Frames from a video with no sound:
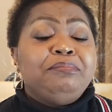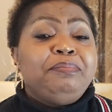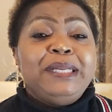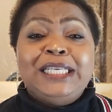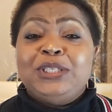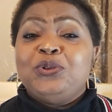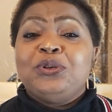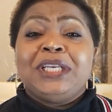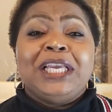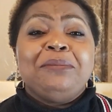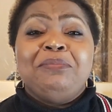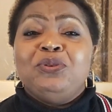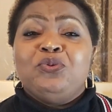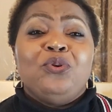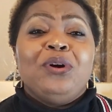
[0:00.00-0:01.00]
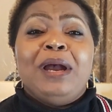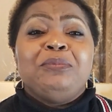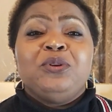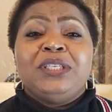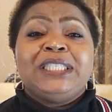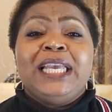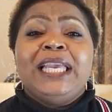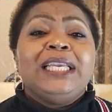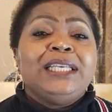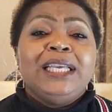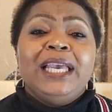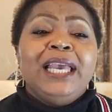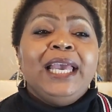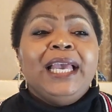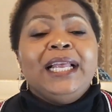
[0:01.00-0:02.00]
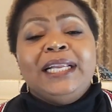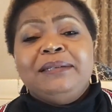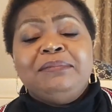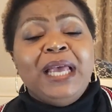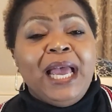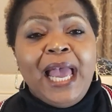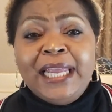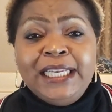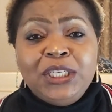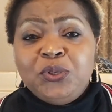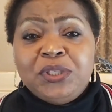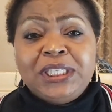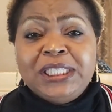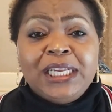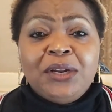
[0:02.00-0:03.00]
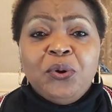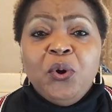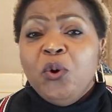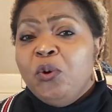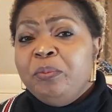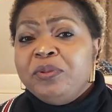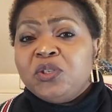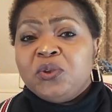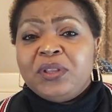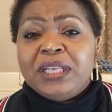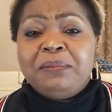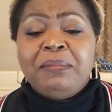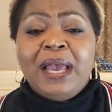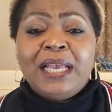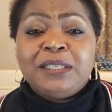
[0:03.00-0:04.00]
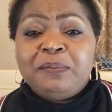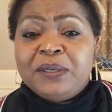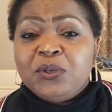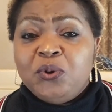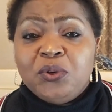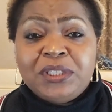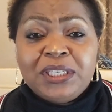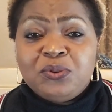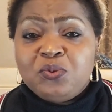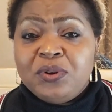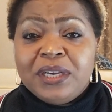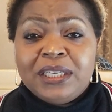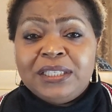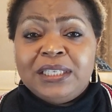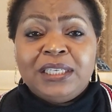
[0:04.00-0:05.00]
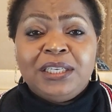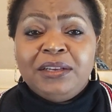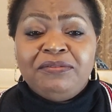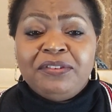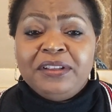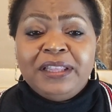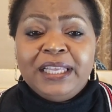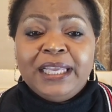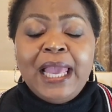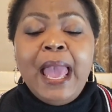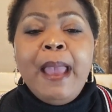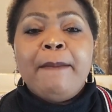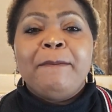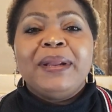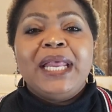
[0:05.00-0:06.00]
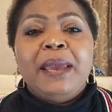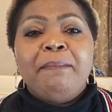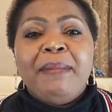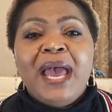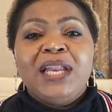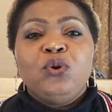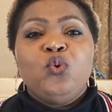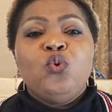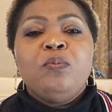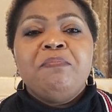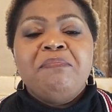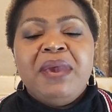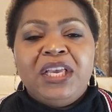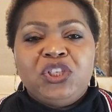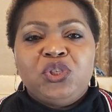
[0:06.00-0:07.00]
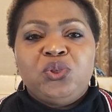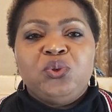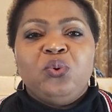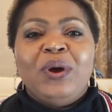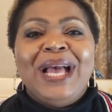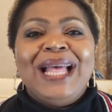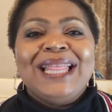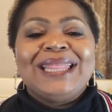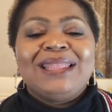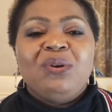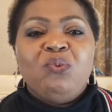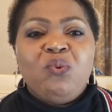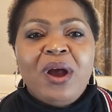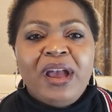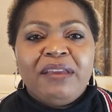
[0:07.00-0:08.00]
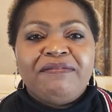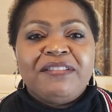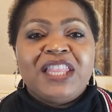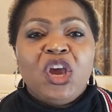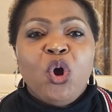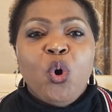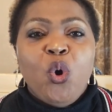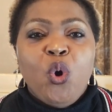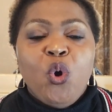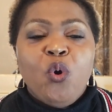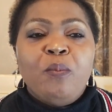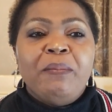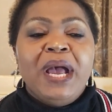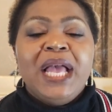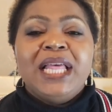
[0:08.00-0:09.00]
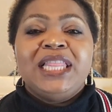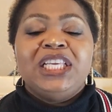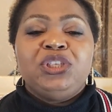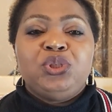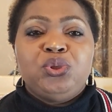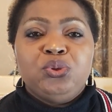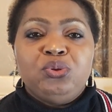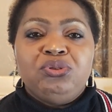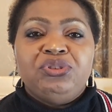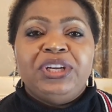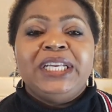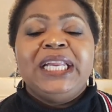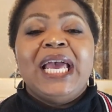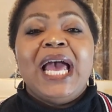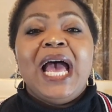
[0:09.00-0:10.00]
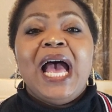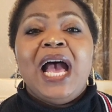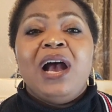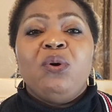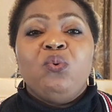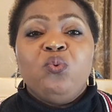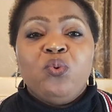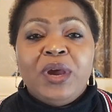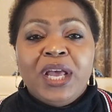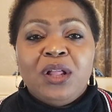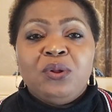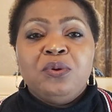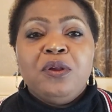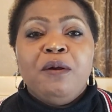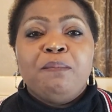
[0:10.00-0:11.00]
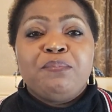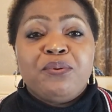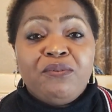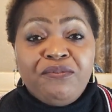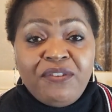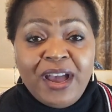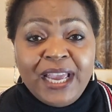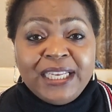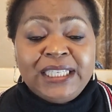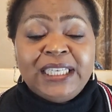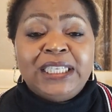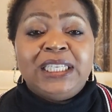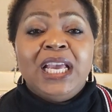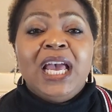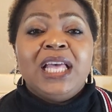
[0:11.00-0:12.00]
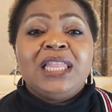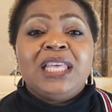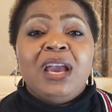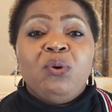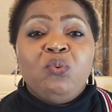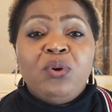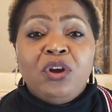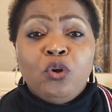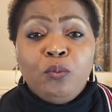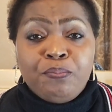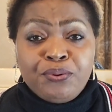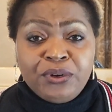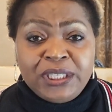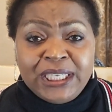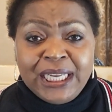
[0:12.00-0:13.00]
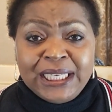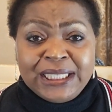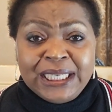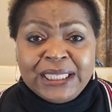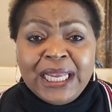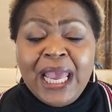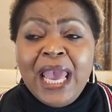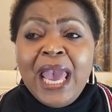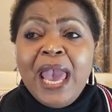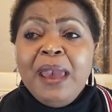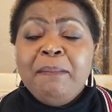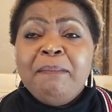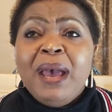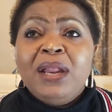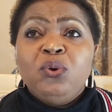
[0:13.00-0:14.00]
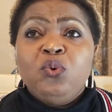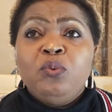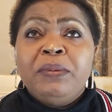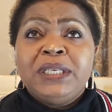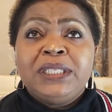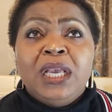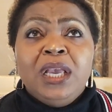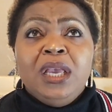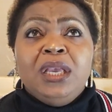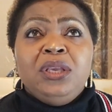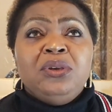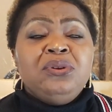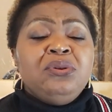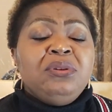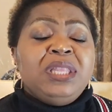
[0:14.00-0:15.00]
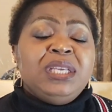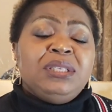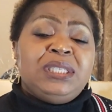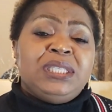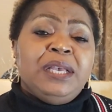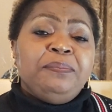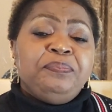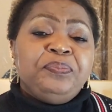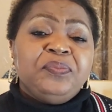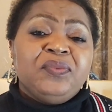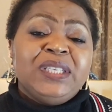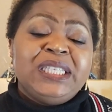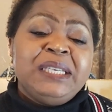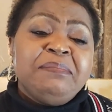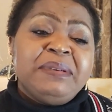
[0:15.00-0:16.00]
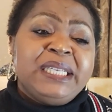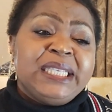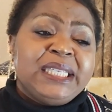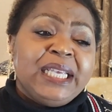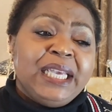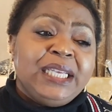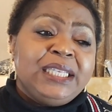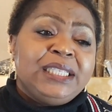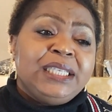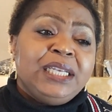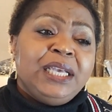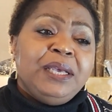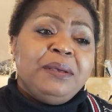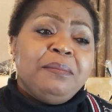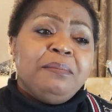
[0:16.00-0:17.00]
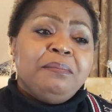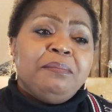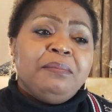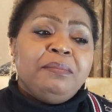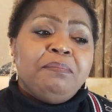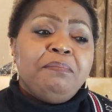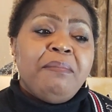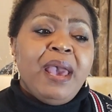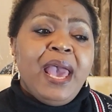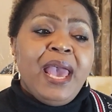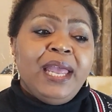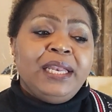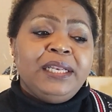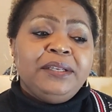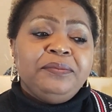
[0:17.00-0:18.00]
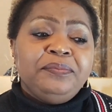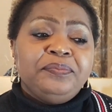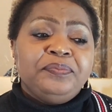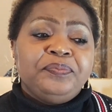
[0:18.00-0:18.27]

please don't get me wrong. I'm not saying I need to sit at home so that my husband goes and works and everything. But a man who makes sure the wife, the home, the children are well provided, they are well protected. A man who makes, you know, there's um somebody said, man,